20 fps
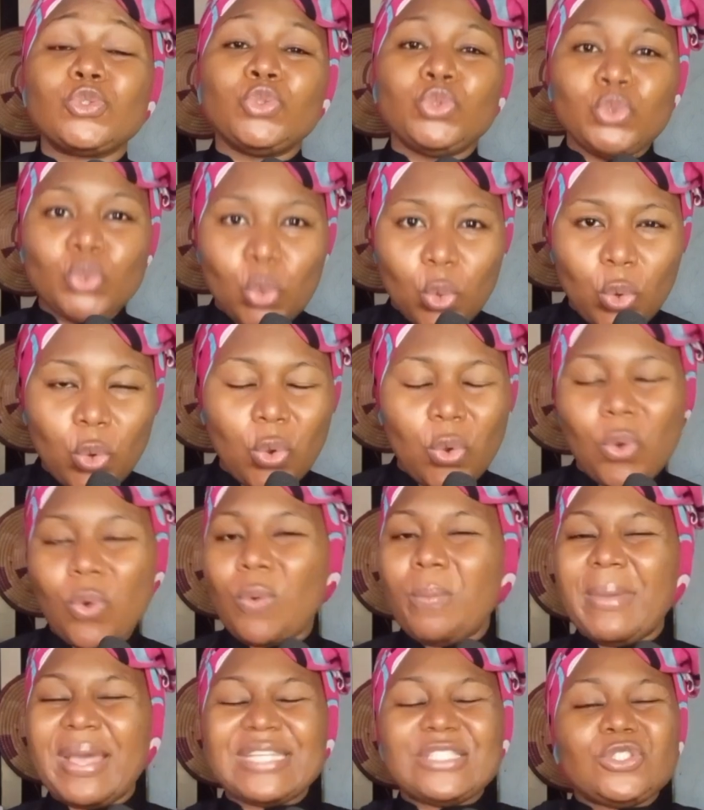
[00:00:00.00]
know
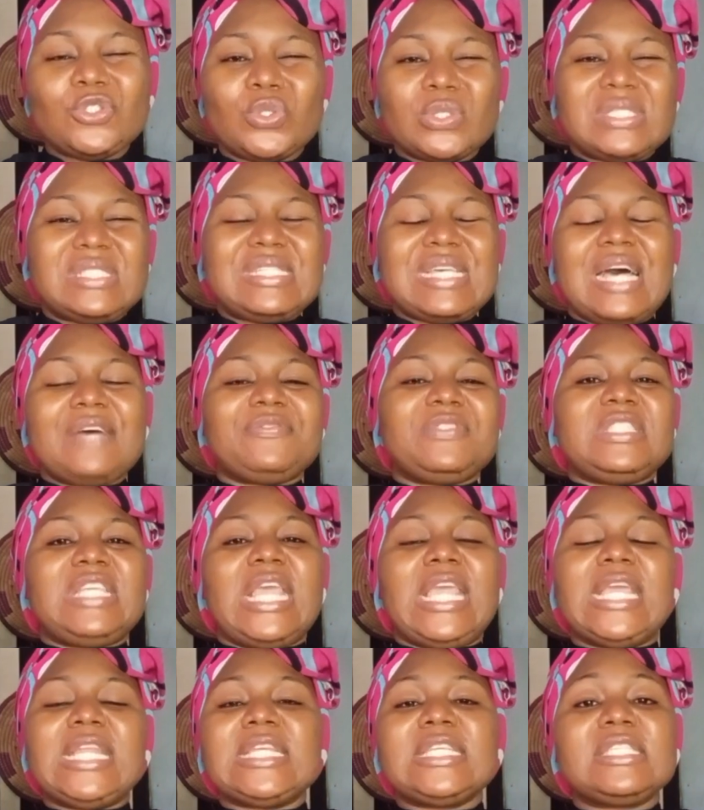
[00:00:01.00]
or might not have
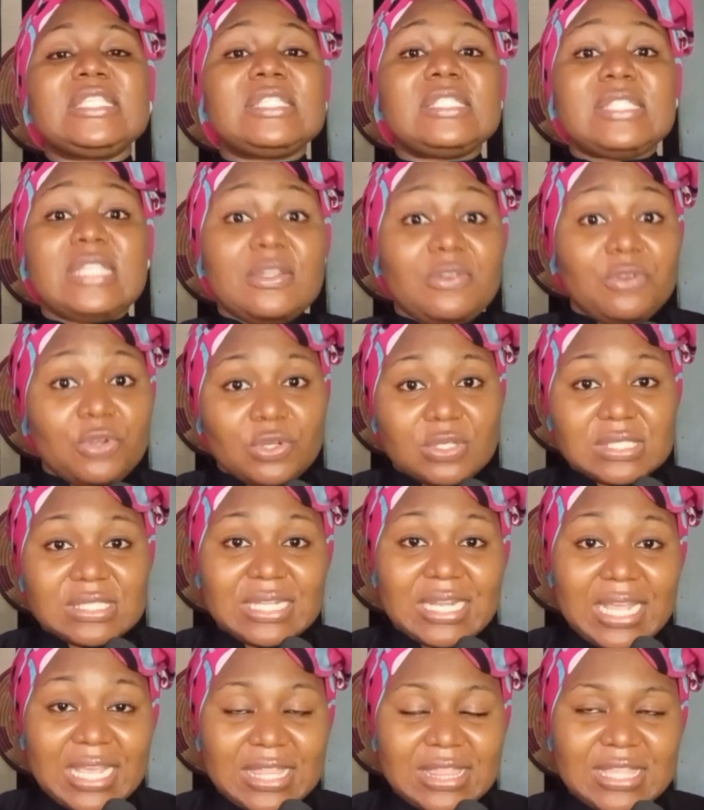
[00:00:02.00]
taken it serious
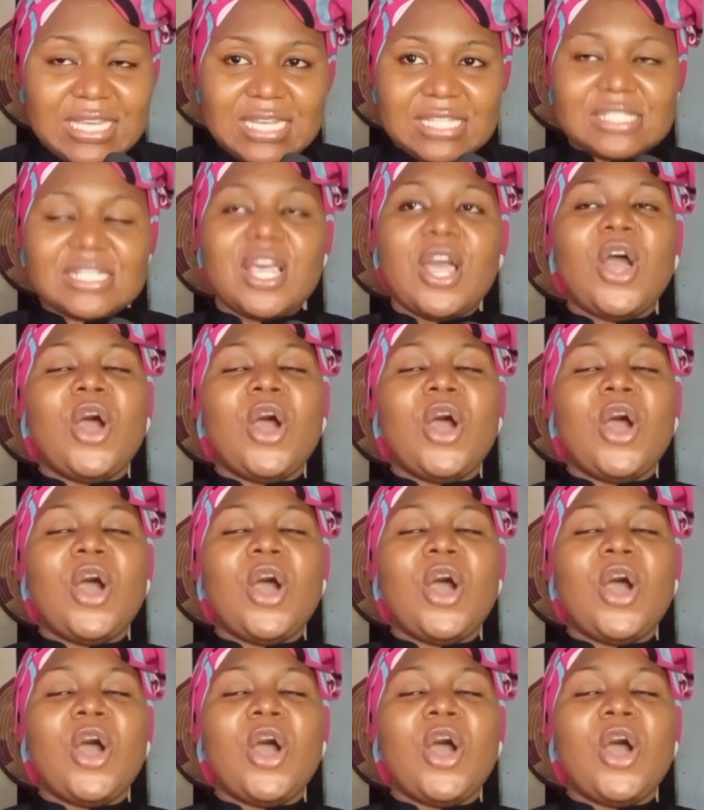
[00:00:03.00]
like that.